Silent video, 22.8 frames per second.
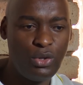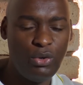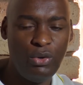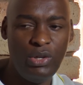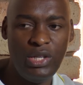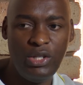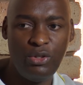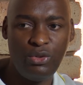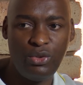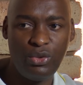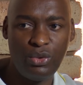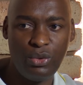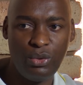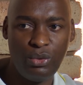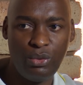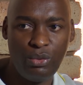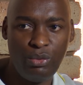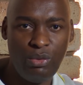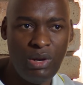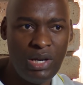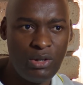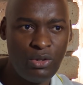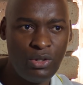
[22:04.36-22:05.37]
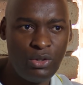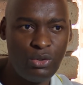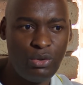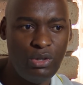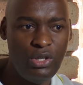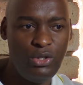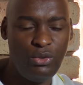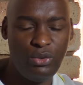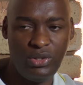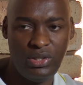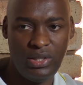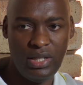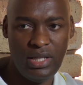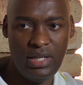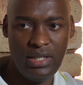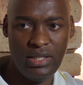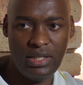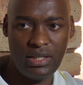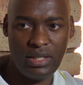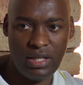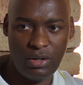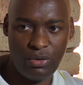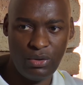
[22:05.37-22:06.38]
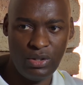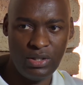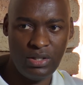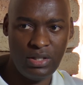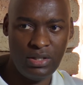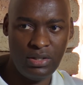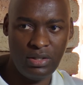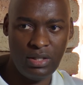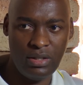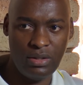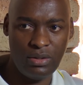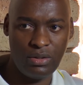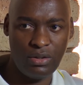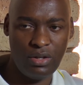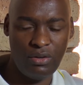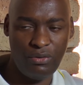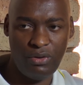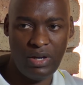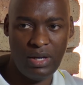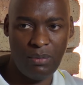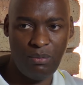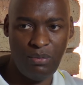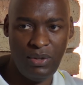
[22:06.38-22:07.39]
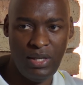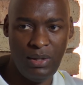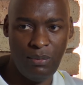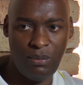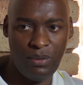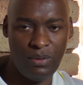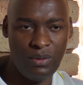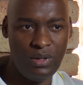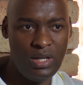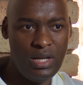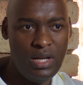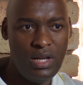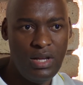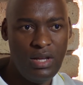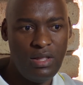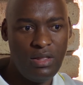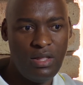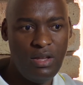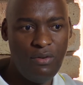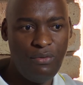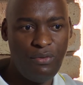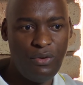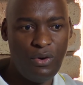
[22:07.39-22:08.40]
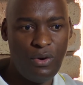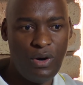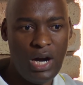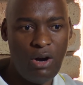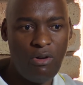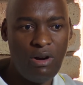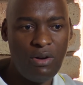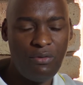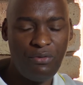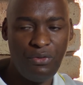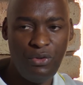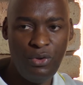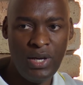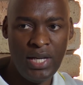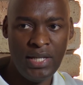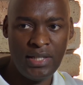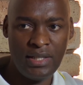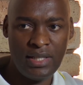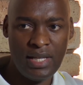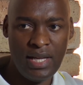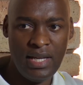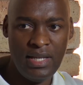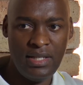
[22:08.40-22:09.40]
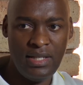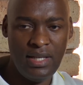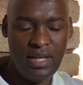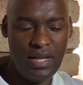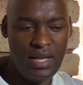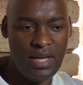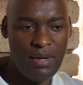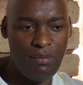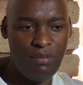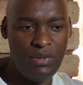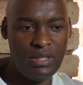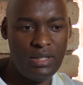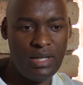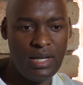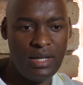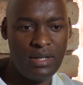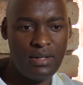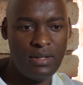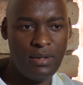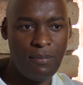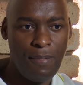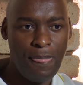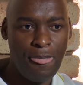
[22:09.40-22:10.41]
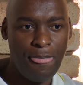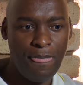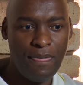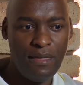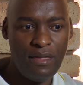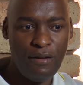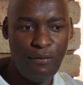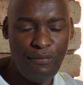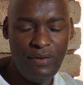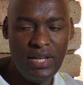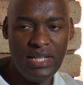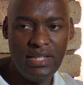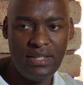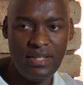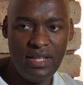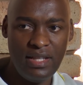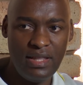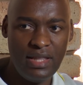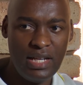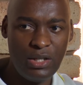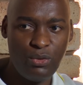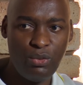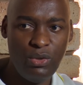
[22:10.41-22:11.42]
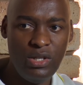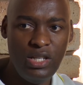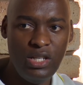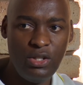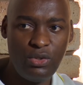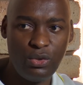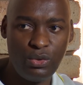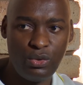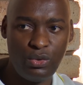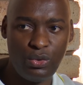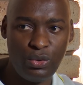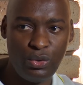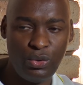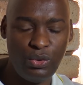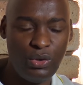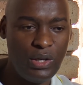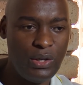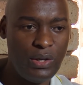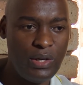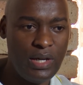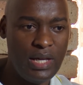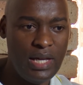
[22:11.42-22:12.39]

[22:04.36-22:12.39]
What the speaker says: going to change the conditions of our people. Therefore, our view as ATM is that the first thing that we need to do